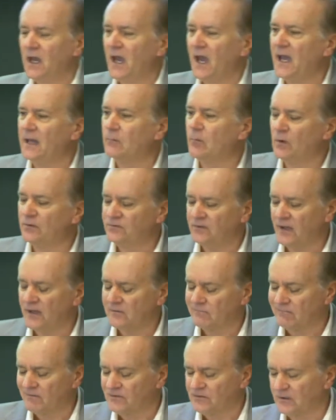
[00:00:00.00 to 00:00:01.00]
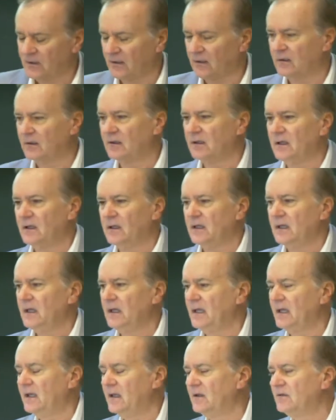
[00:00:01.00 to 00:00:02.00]
And what's interesting
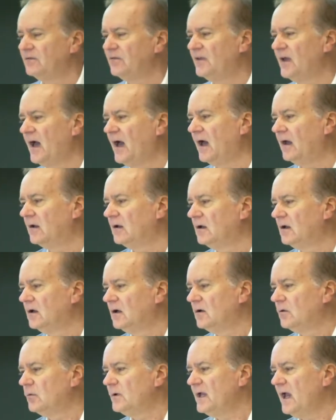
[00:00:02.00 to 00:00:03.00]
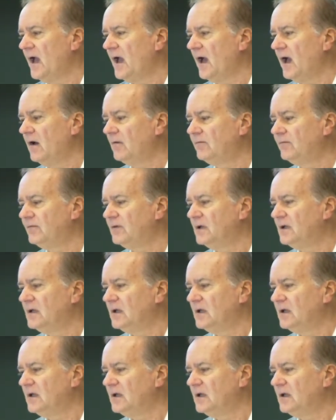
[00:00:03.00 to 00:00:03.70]
is that we have